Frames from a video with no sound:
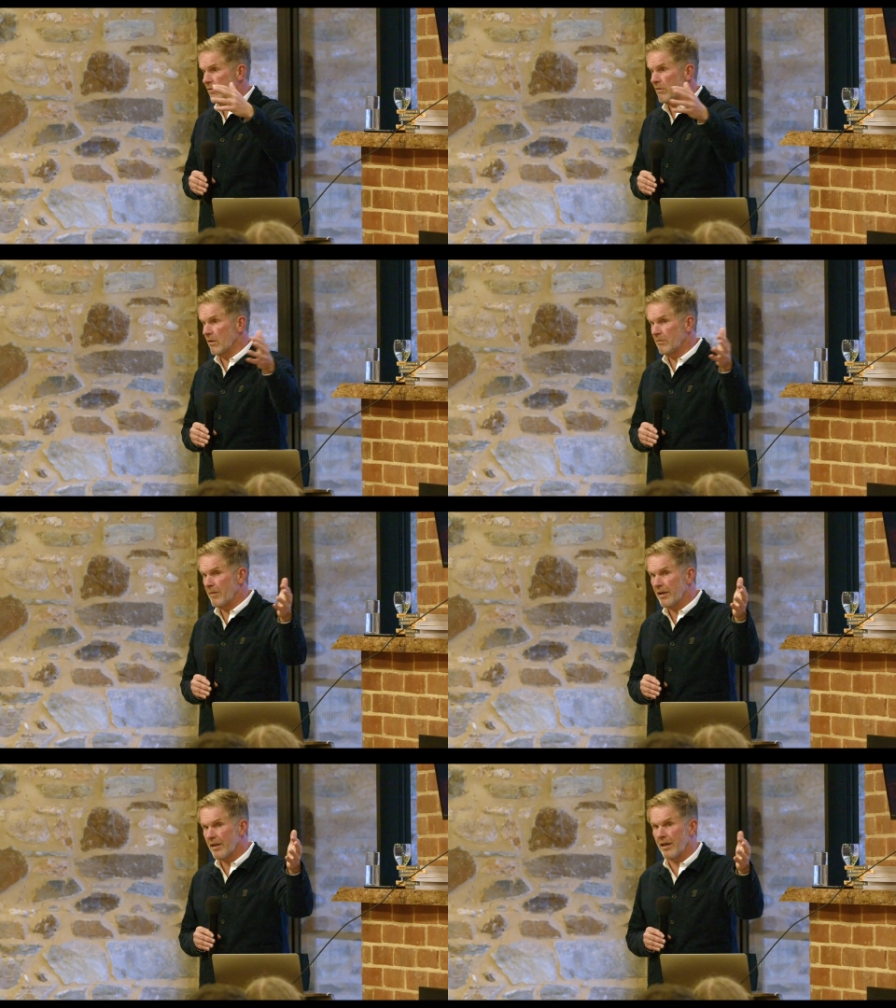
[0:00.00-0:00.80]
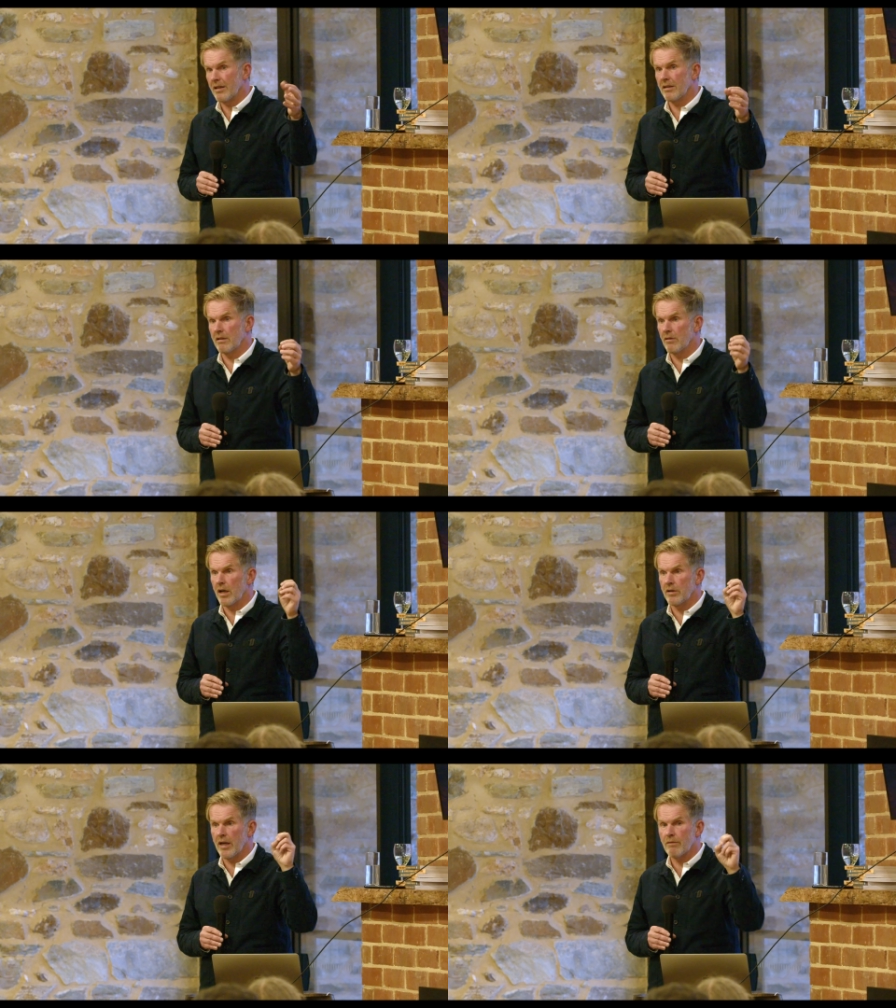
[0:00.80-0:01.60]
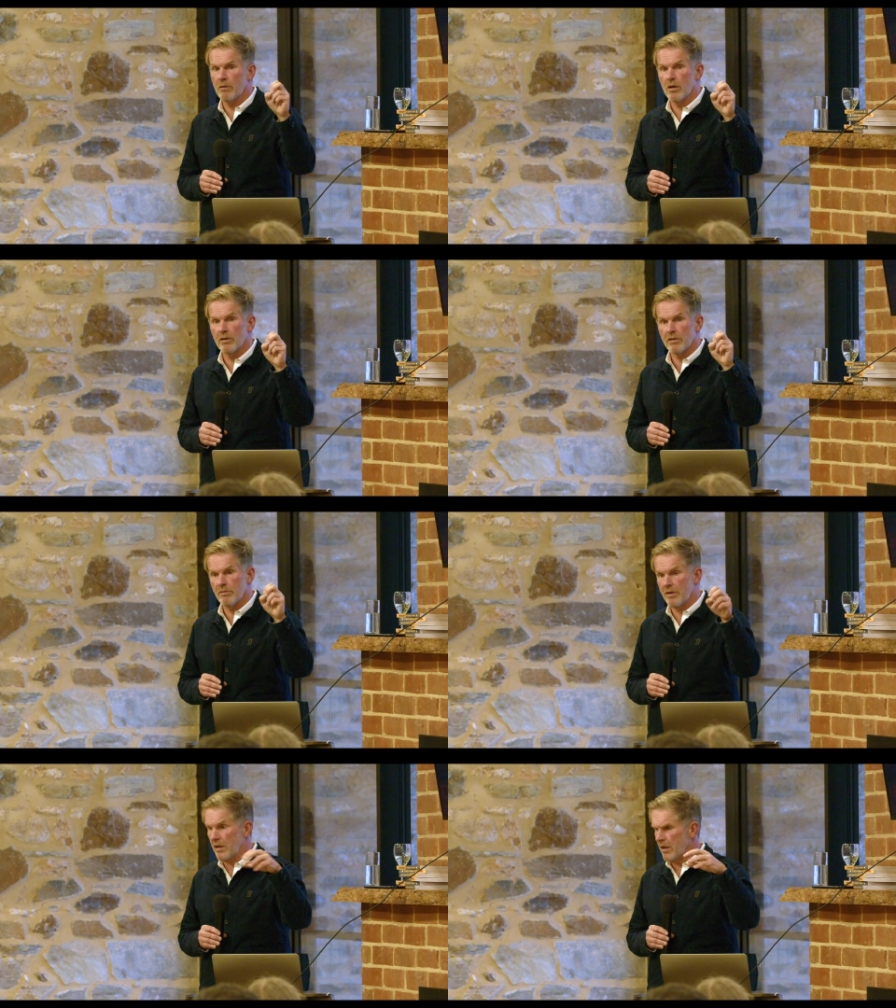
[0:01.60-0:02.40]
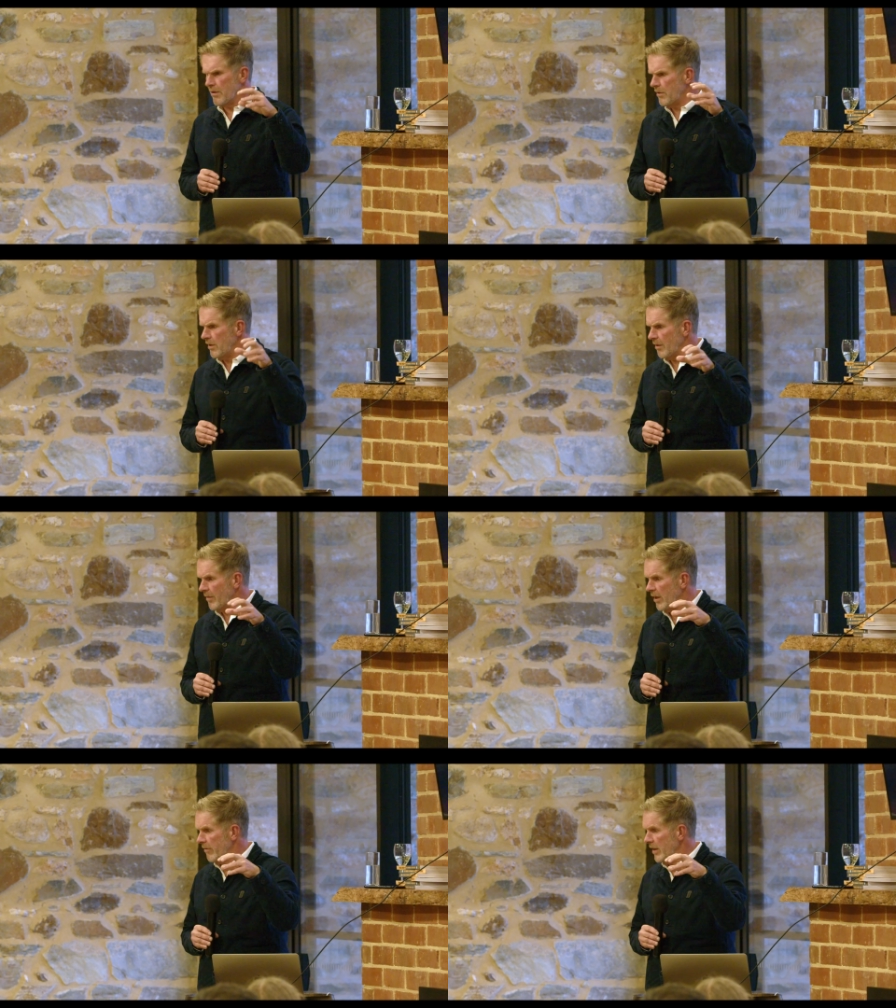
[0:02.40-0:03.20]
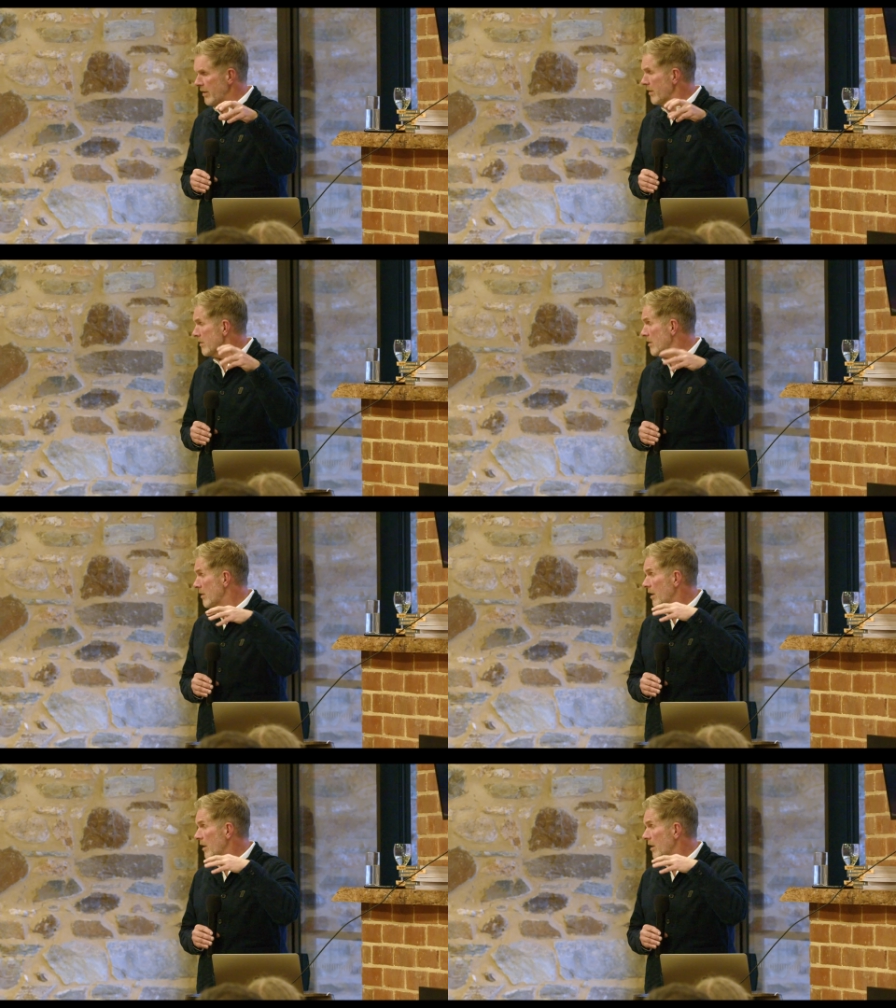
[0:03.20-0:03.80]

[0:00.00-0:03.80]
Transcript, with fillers: strong market and everyone's within a 30 mile radius.